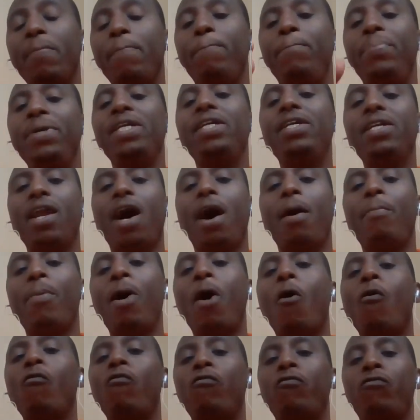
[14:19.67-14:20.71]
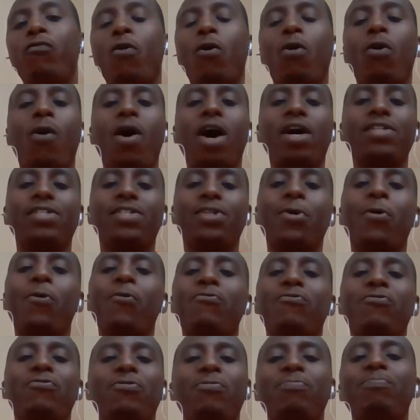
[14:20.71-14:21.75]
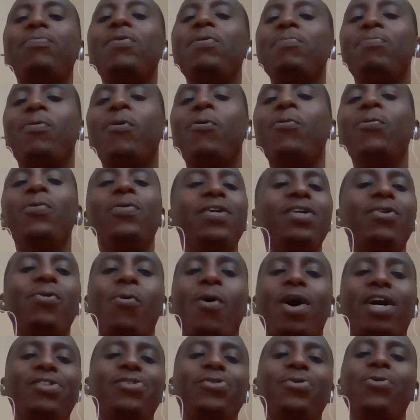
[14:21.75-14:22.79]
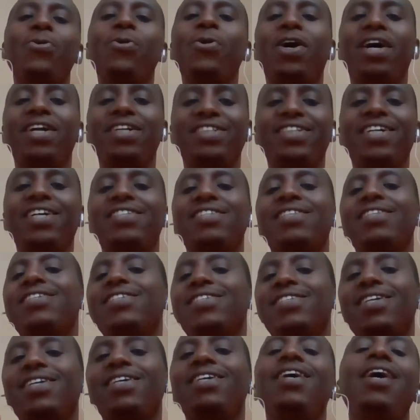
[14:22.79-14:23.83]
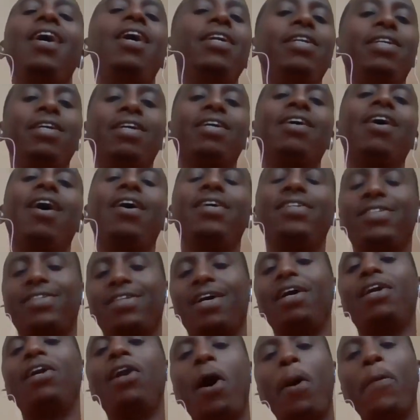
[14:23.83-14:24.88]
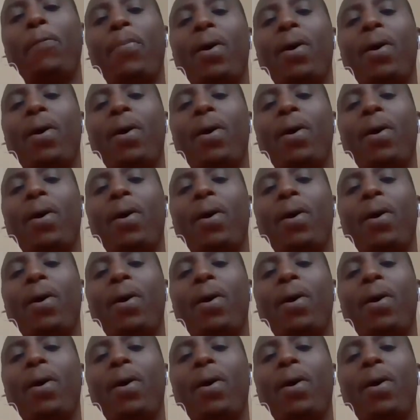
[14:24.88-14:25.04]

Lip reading: big number of followers, of people who really want to go and just see the guy stand up